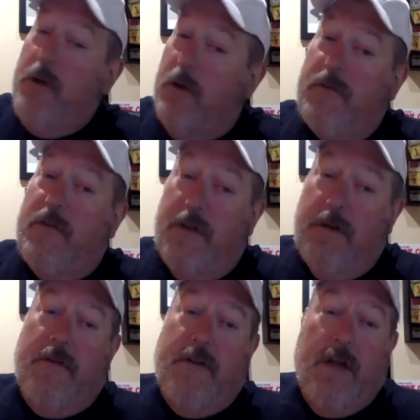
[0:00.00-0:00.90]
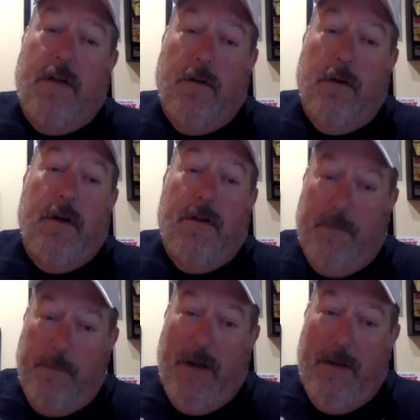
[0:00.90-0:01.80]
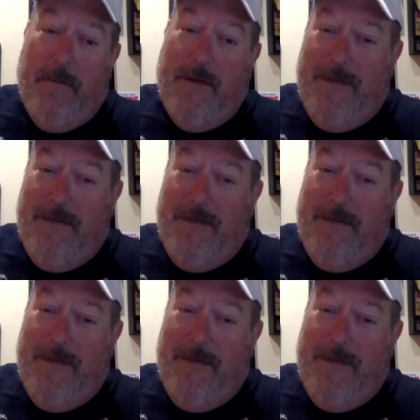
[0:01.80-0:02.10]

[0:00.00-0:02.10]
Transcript: no, Slinger is not dirt; it's paved.